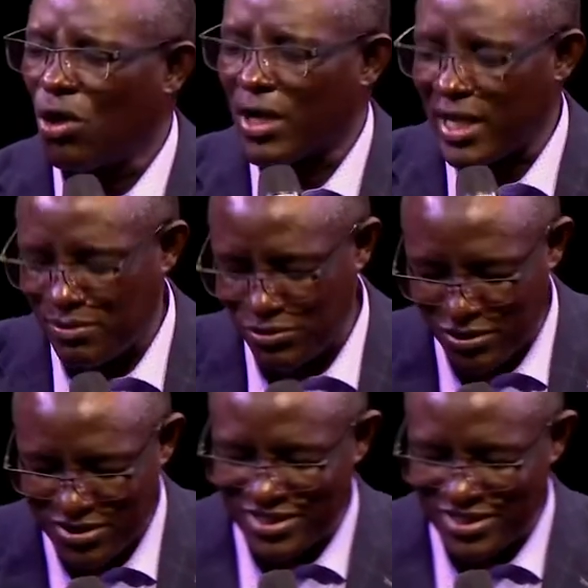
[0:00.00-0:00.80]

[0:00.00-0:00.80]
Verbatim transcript: Okay, I'm sorry.